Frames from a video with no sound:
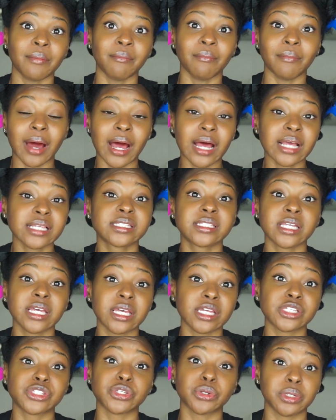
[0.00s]
My
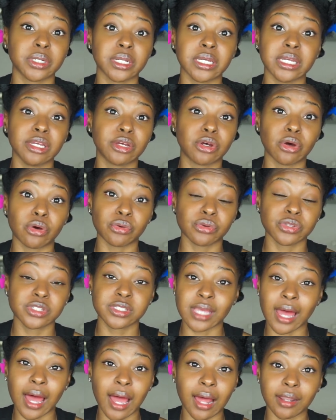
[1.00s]
stance on the Eco
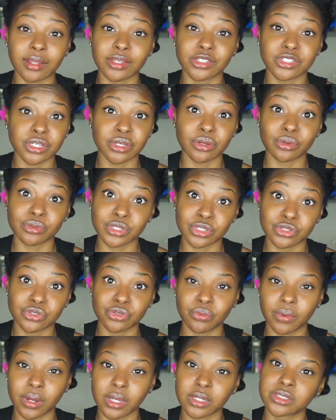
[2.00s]
Styling Gel
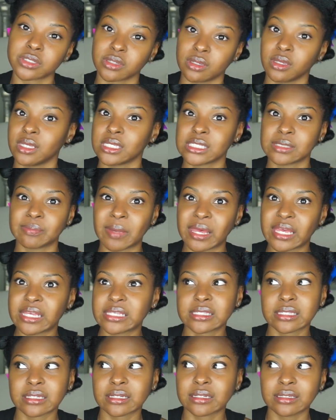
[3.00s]
situation is
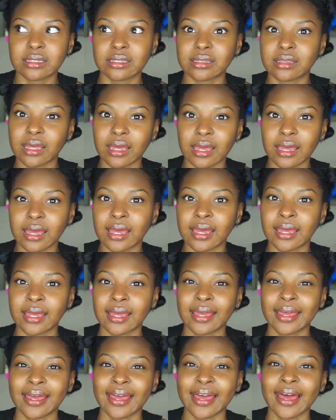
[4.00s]
basically
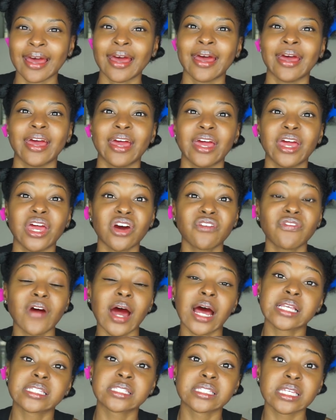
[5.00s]
that if
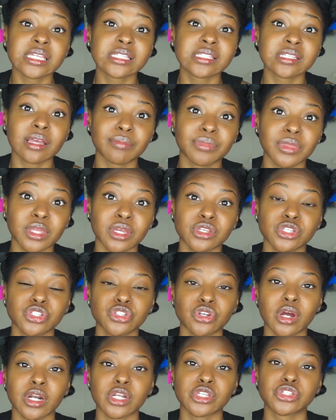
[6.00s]
I see something
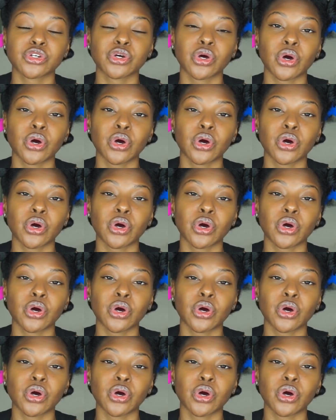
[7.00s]
starting to